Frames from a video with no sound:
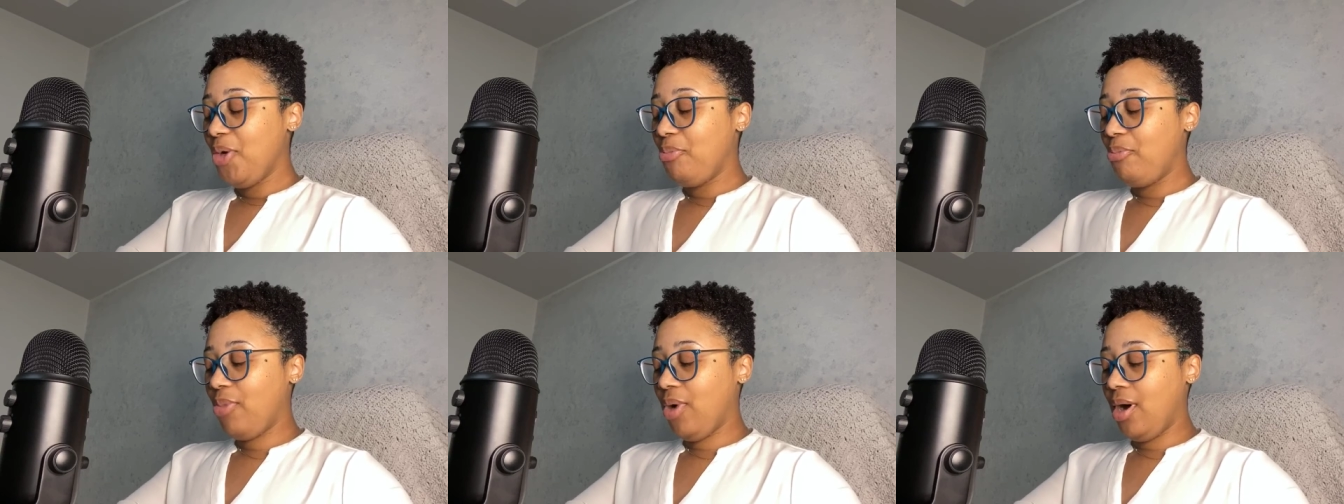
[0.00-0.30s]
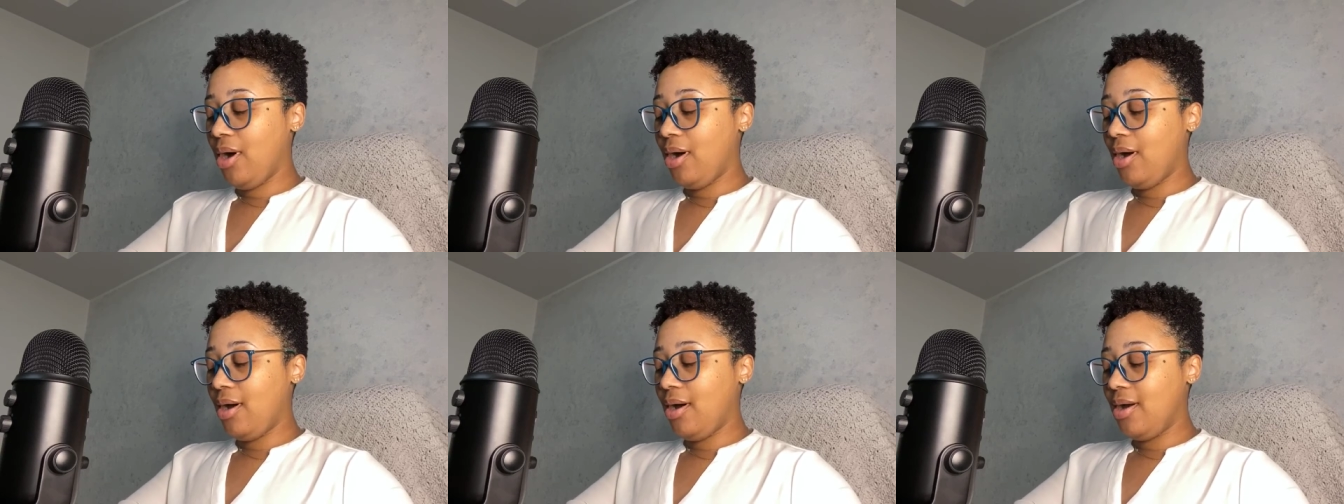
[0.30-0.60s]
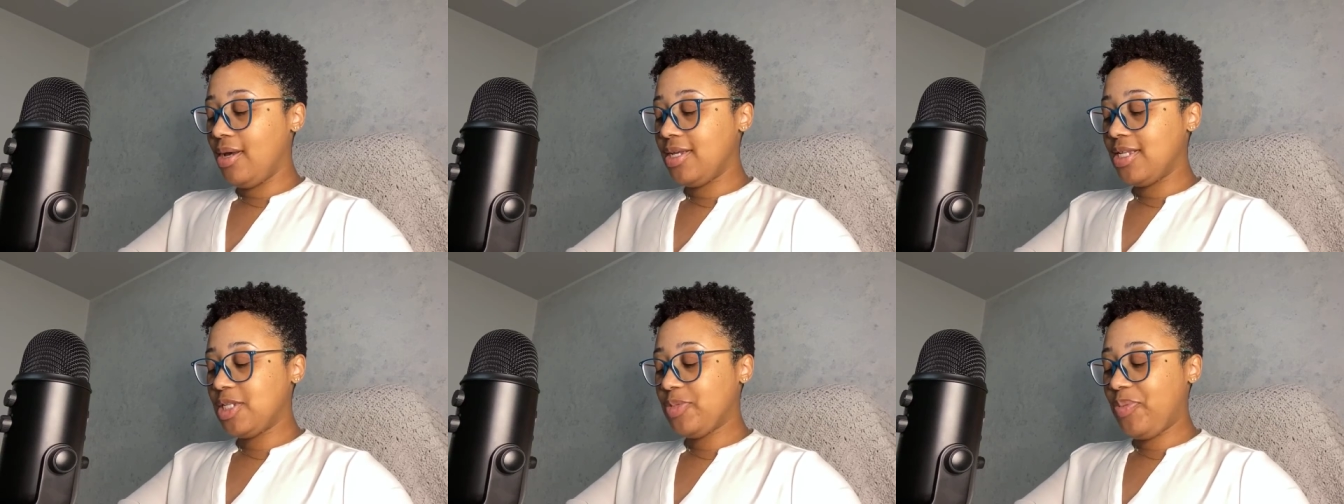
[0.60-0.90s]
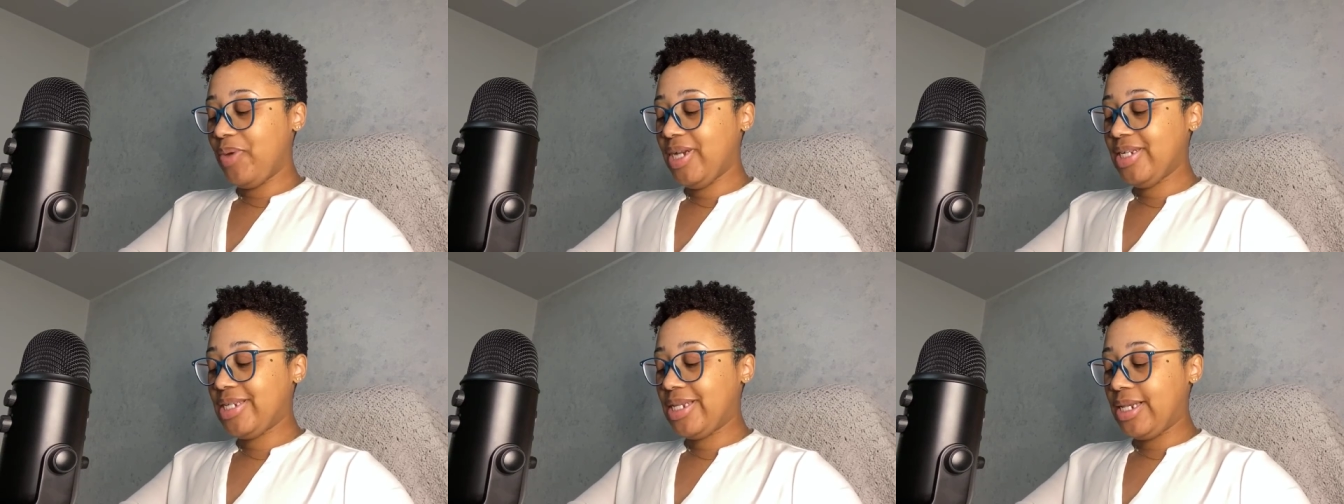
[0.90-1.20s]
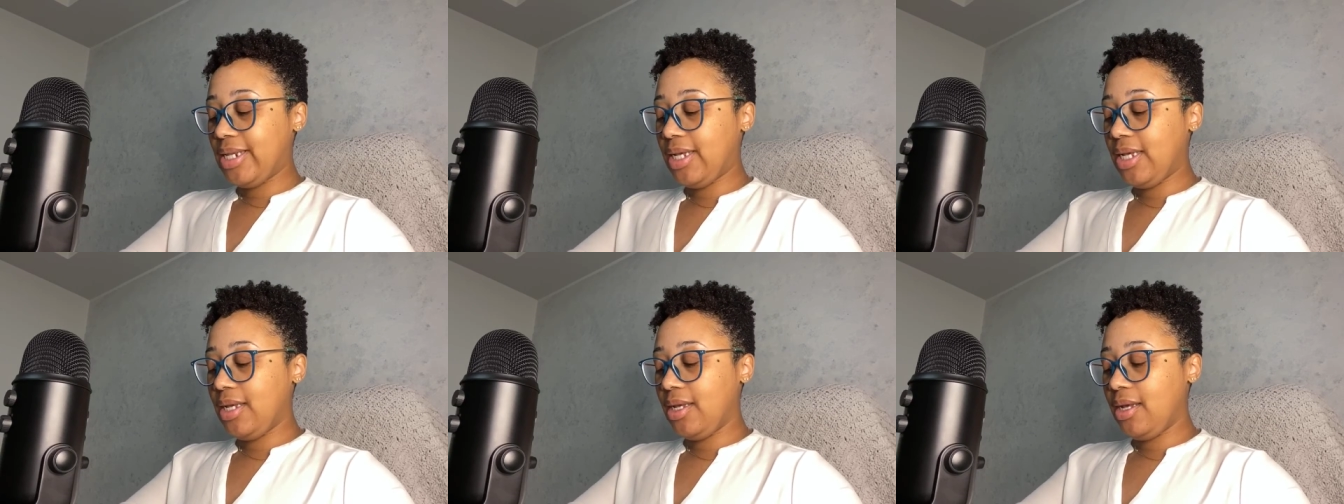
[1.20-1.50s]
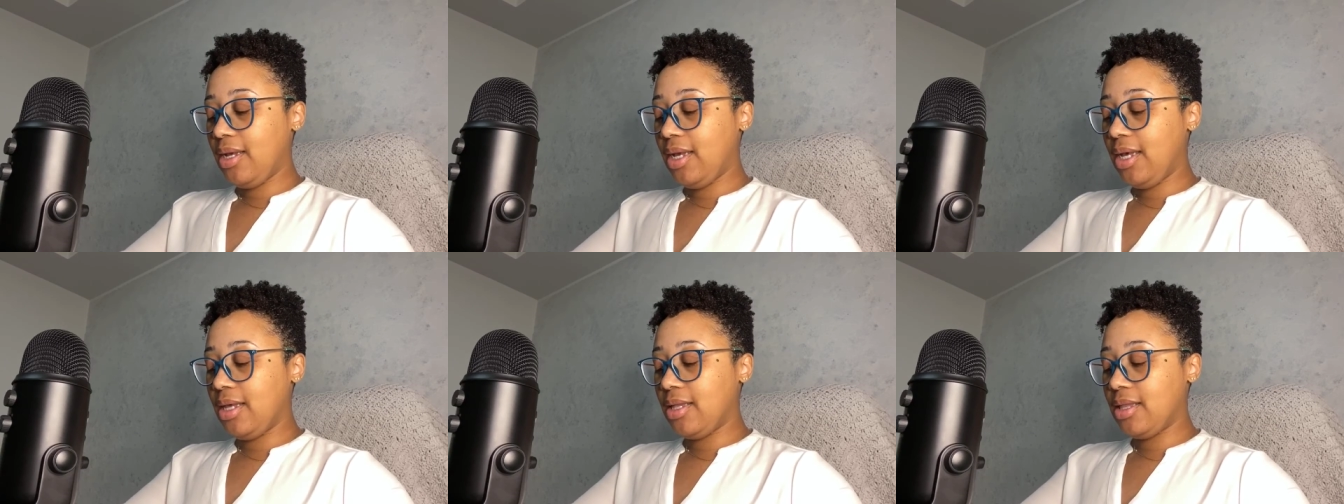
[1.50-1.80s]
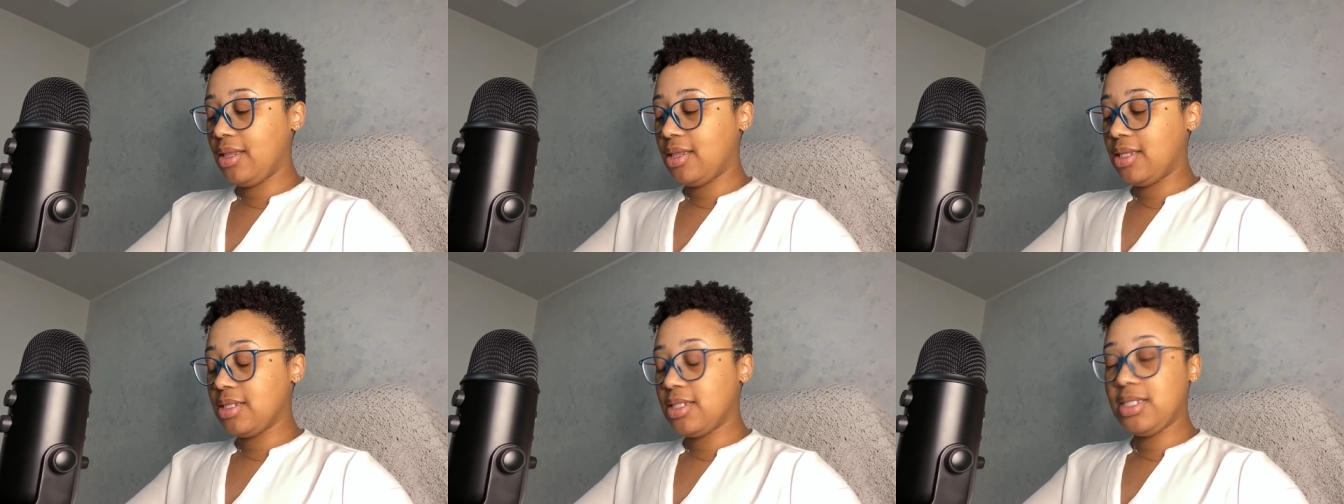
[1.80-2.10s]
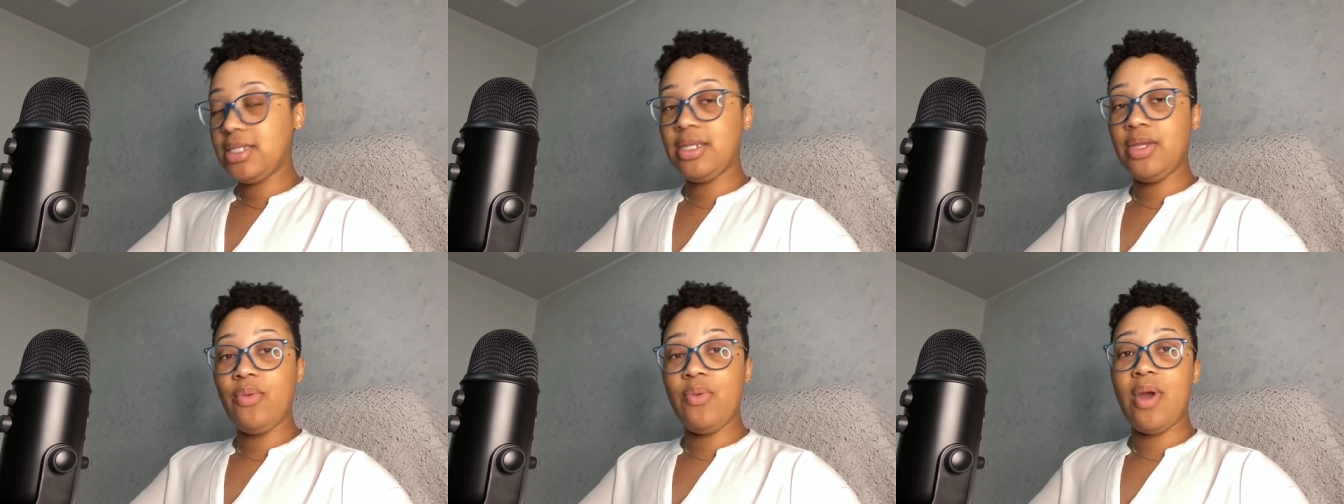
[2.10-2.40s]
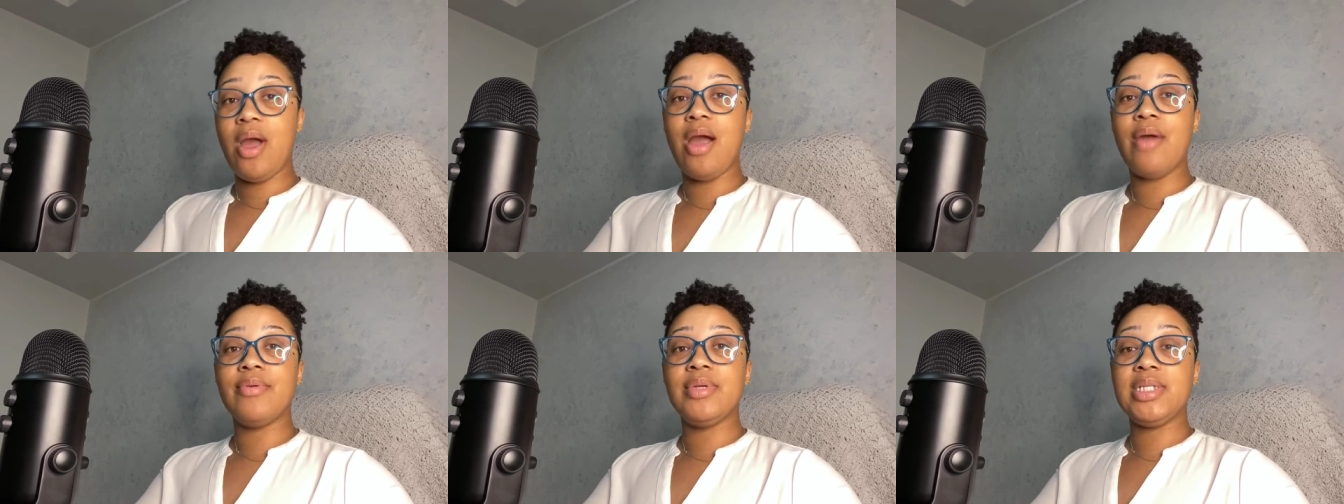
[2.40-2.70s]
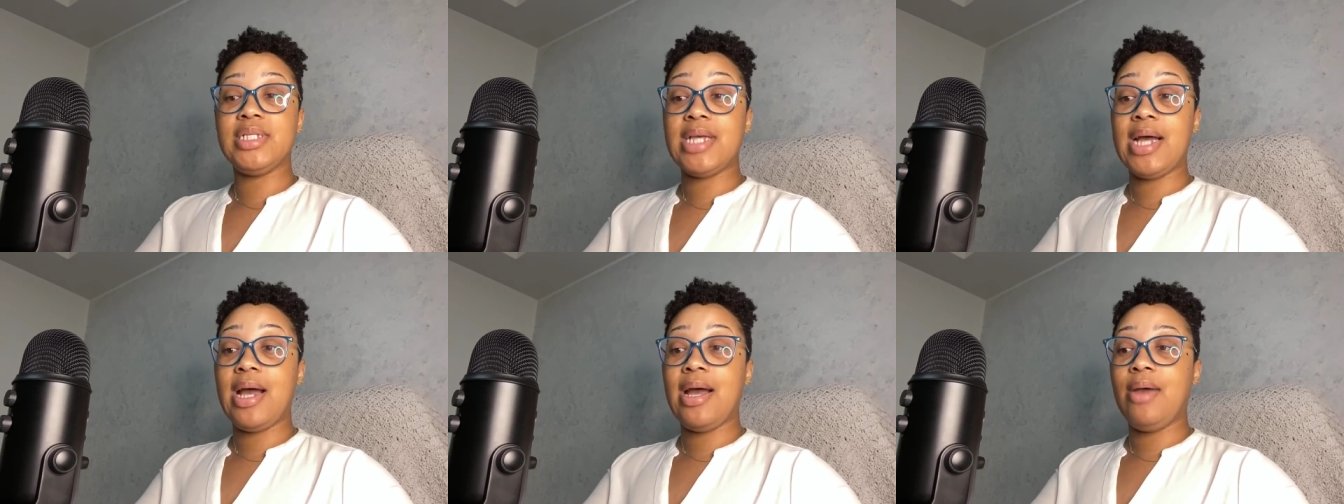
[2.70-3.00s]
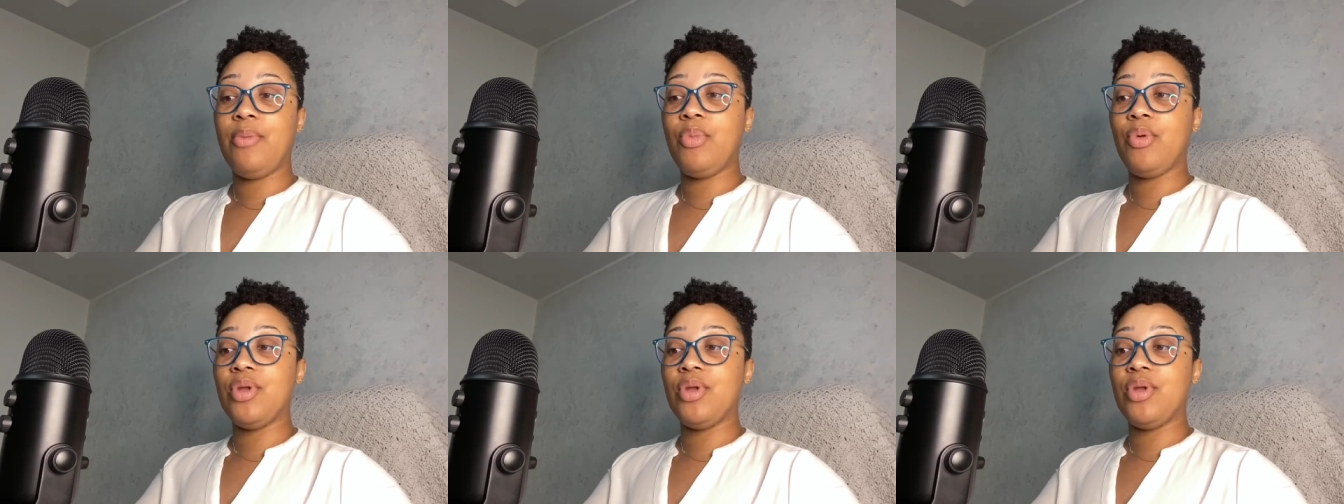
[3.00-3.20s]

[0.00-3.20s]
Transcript: uh, especially in the city where I reside.